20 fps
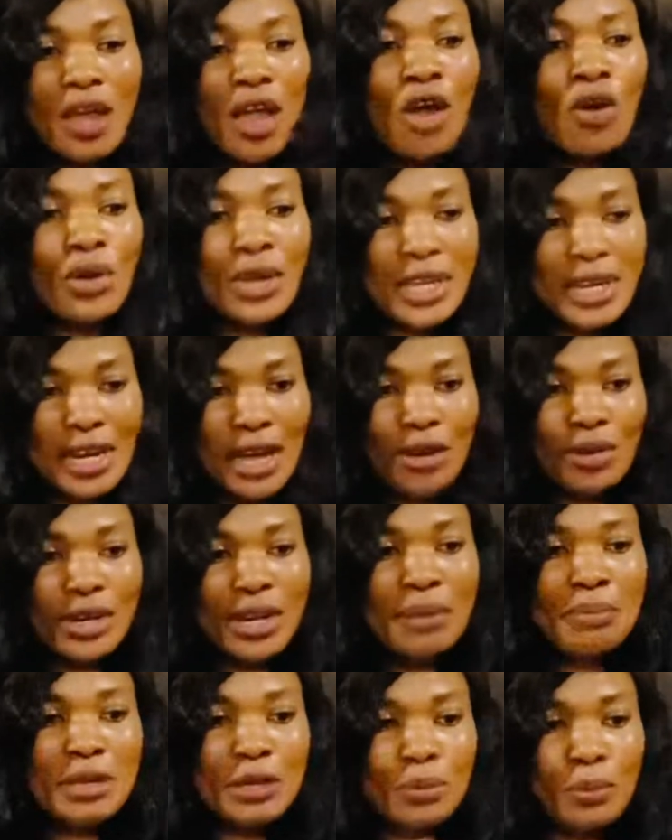Okay, now
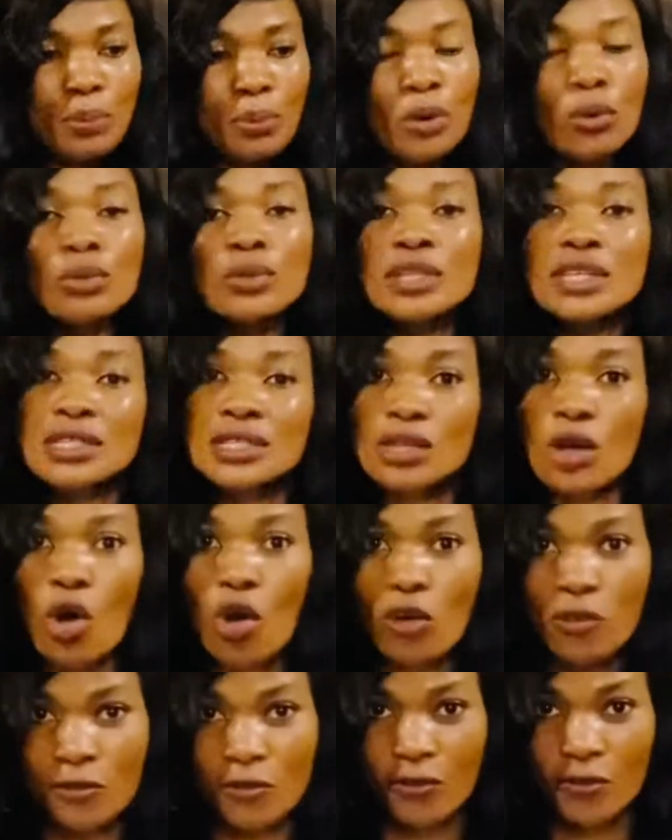let me pull this
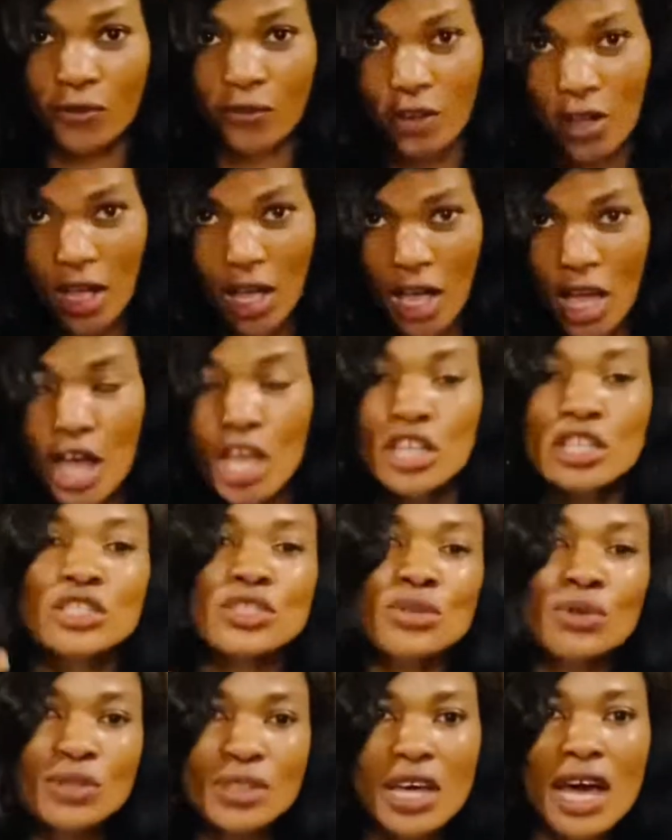off
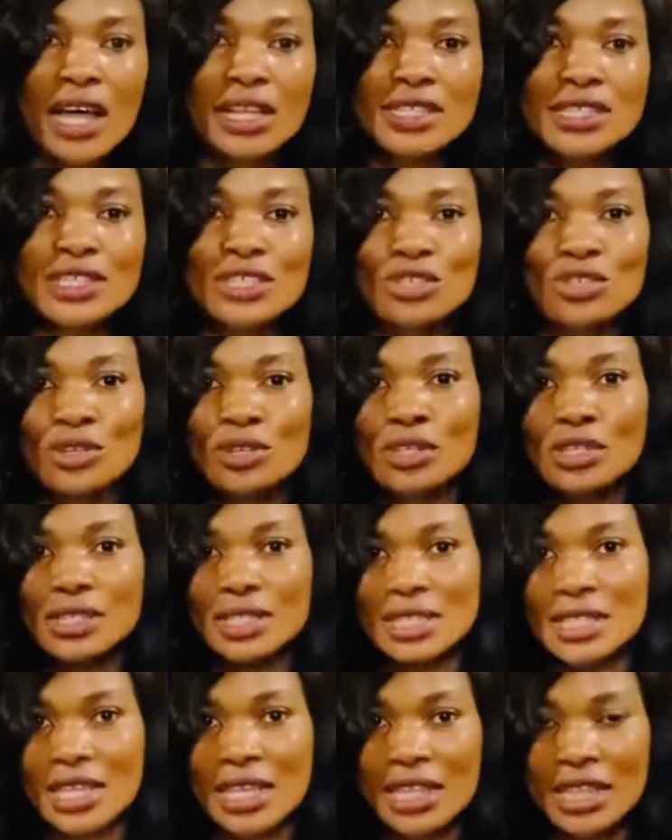so that you're gonna
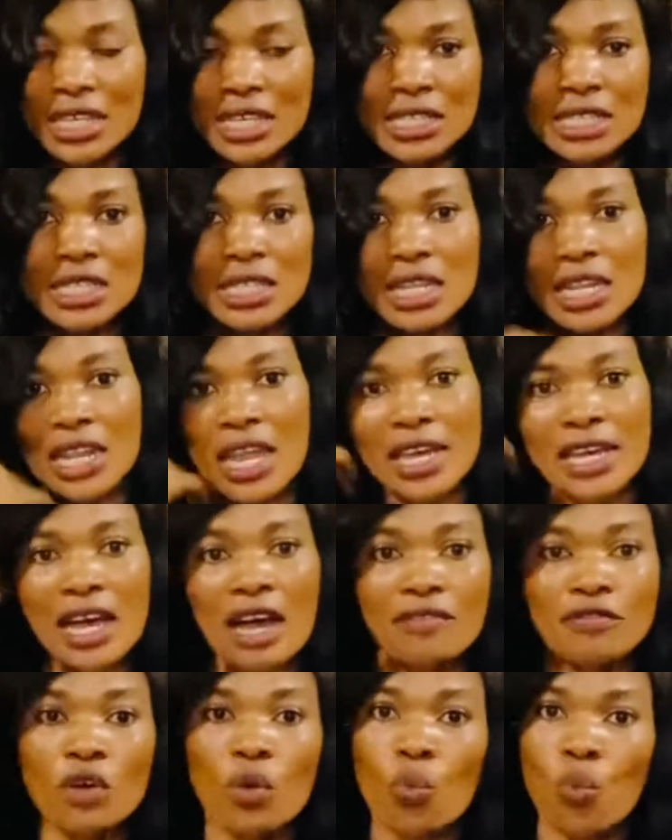see this. Like,
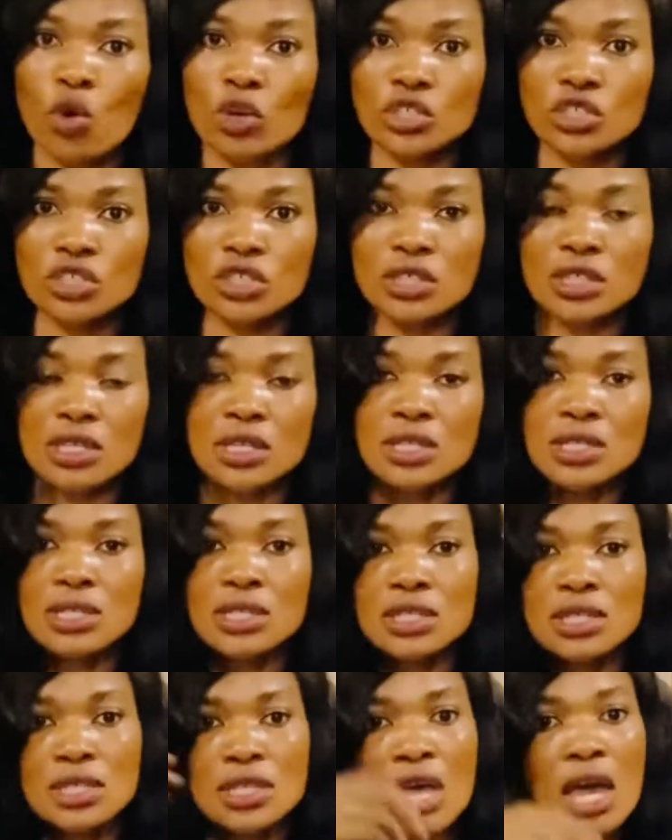I've not watched
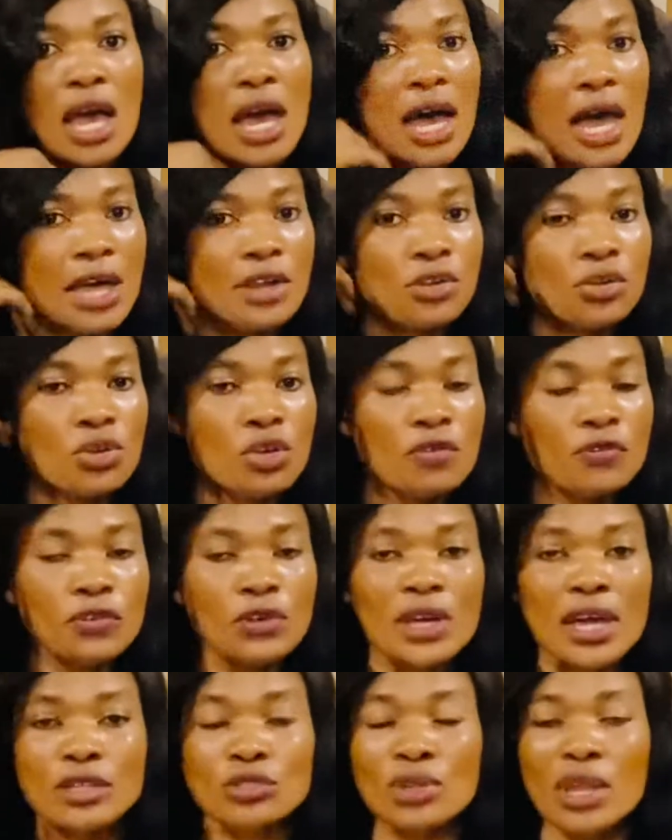this. I don't know if you
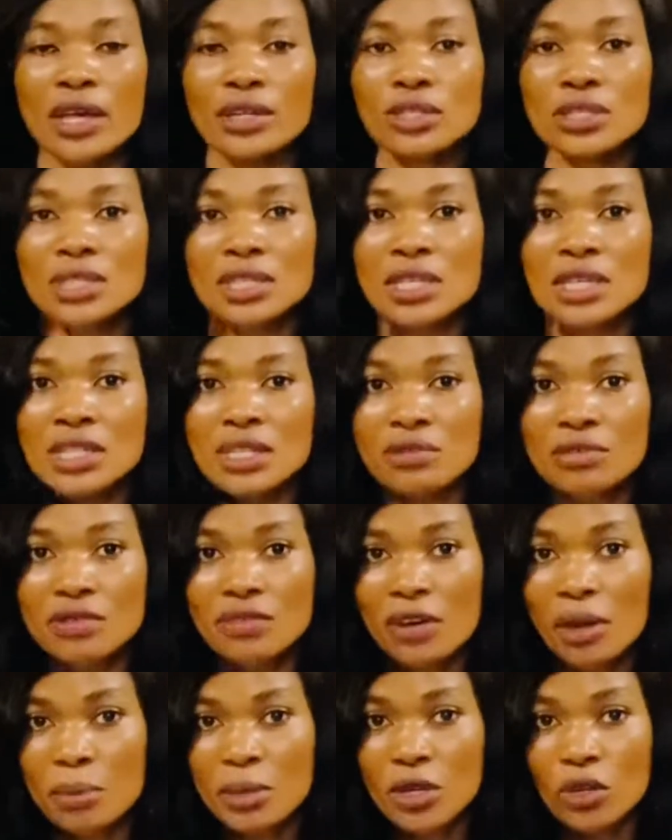guys would like to see the
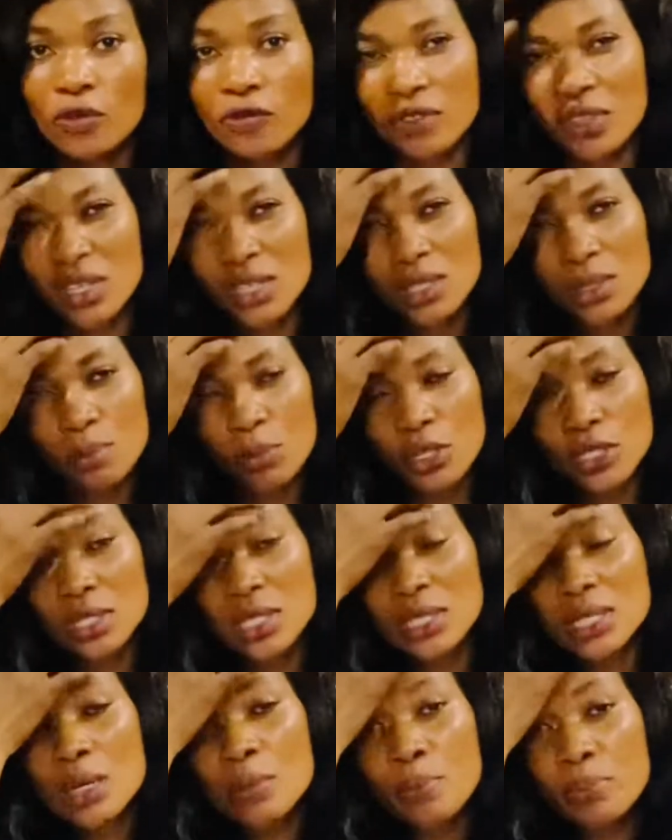revamping of this, but it's the
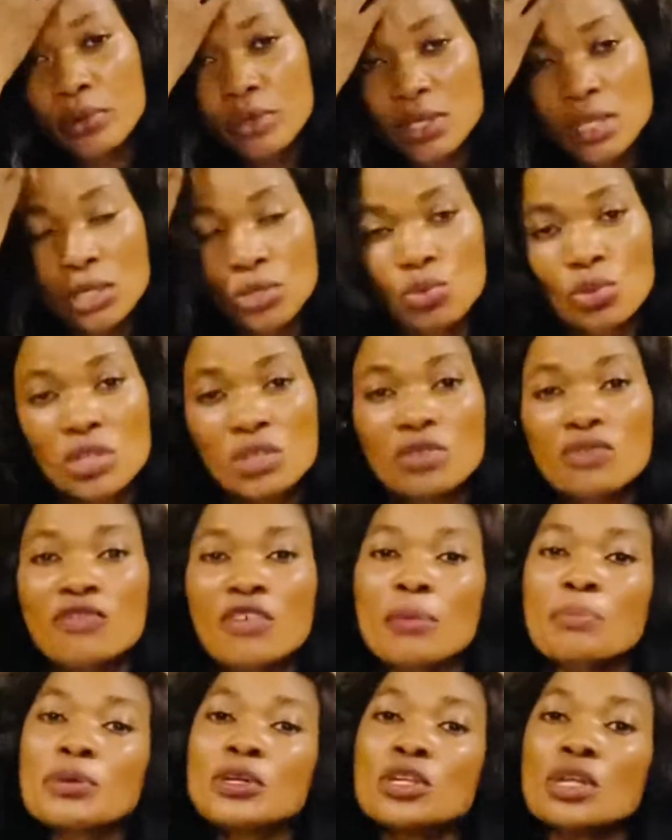same process with the
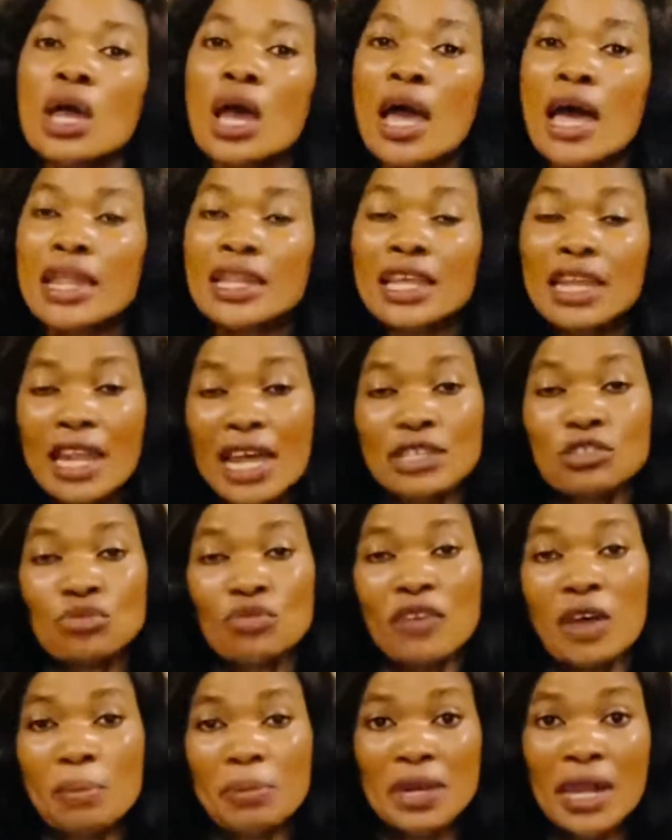revamping. The last
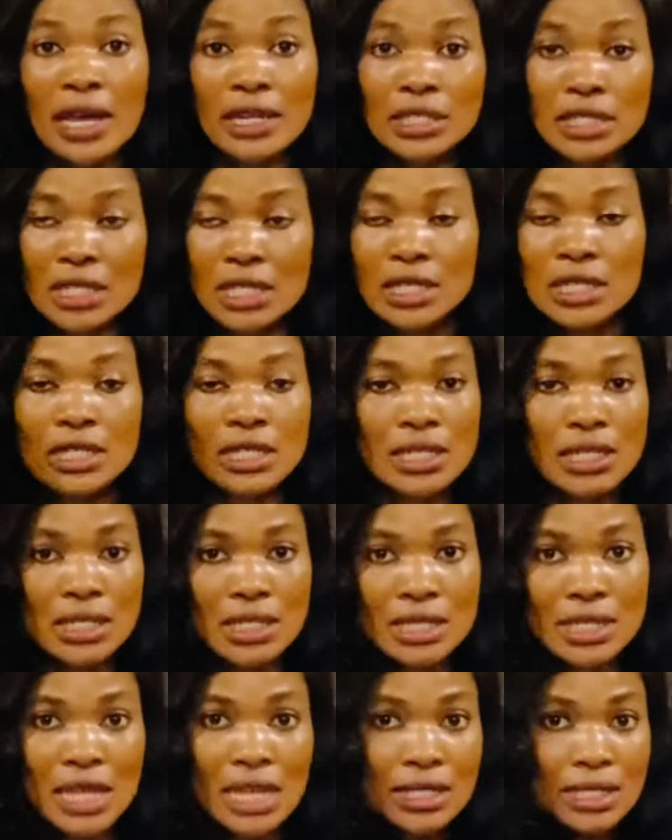revamping I did,
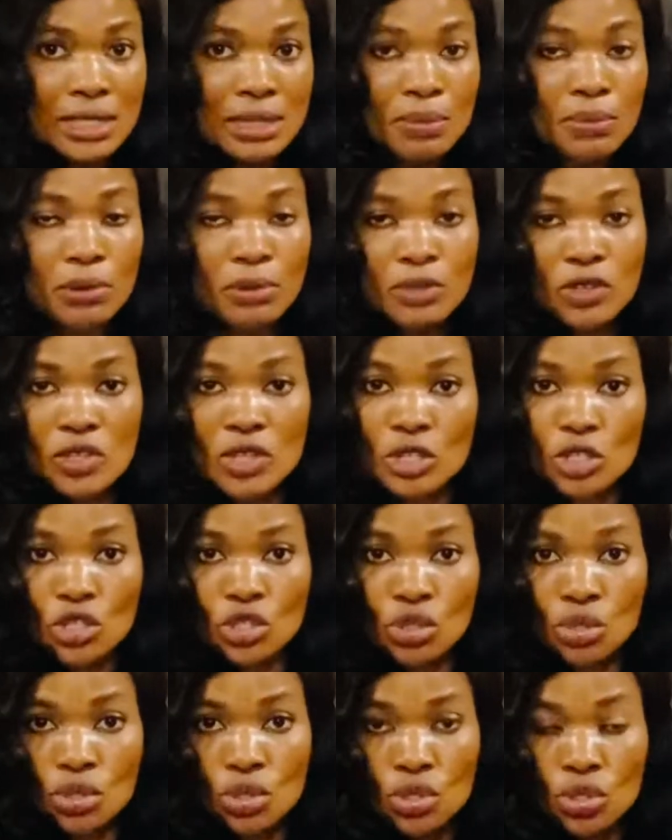that's the same process you're
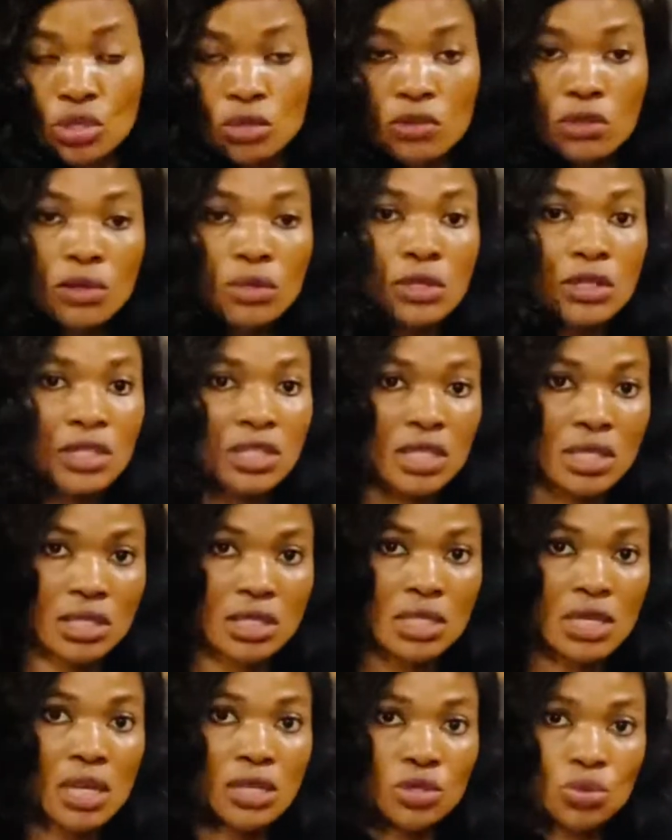gonna use for
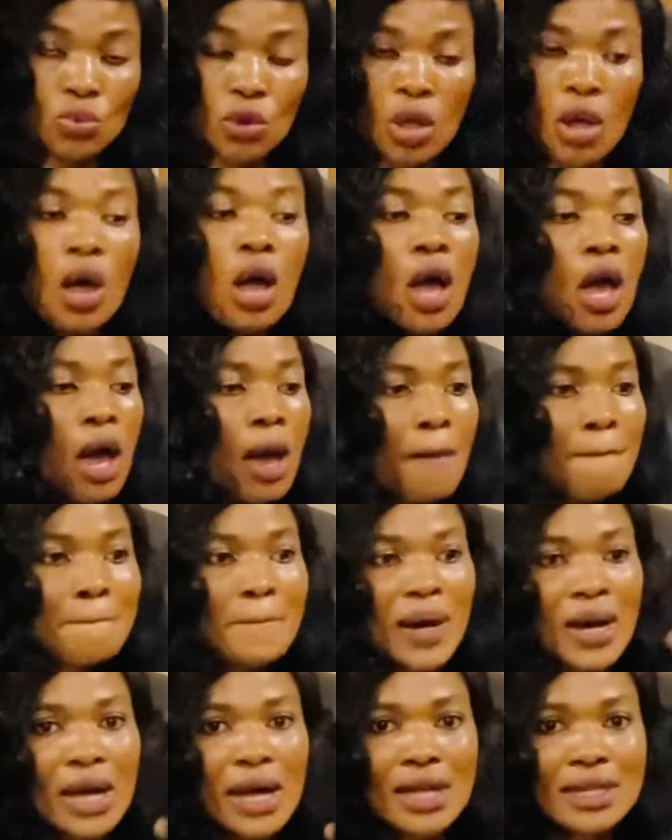this as well.
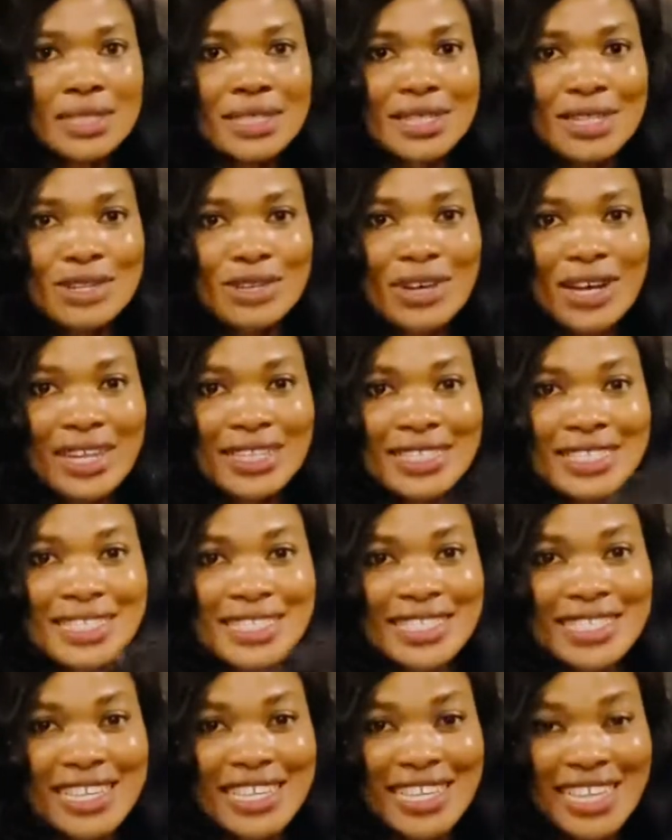But look at this,
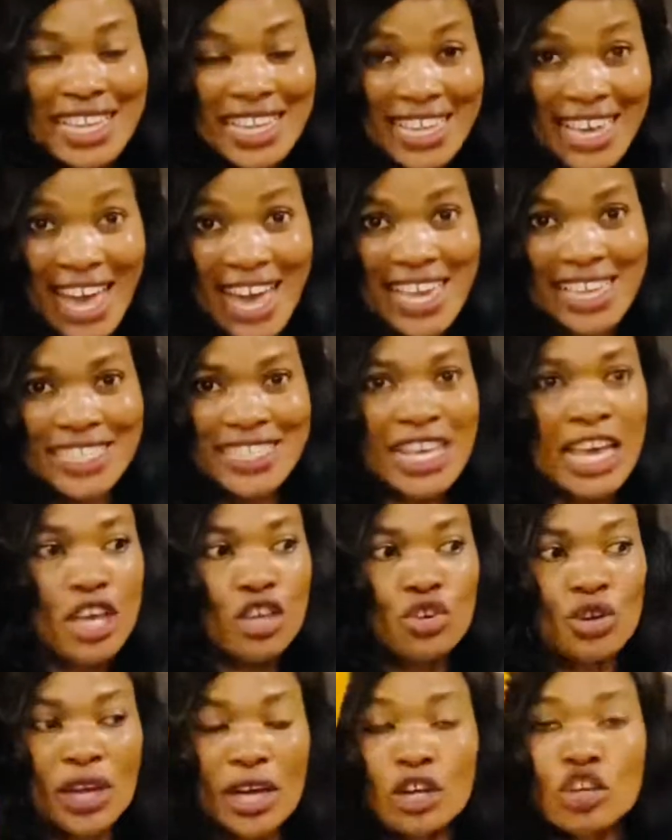guys.
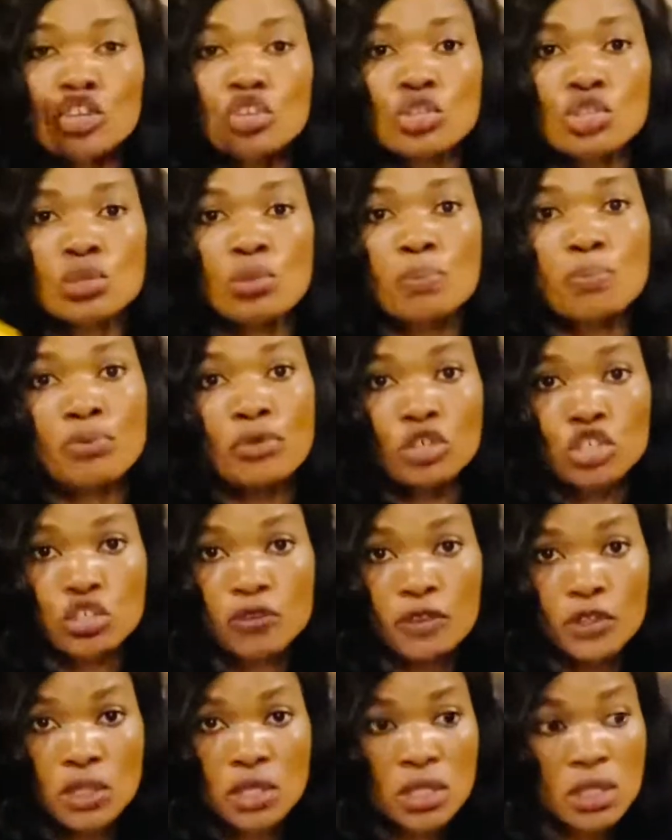You cannot use brush
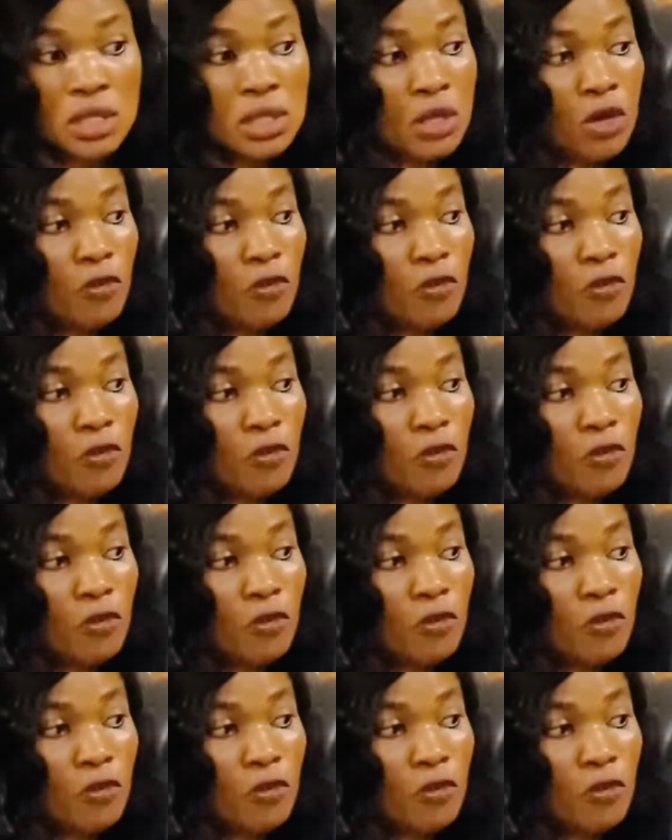for this.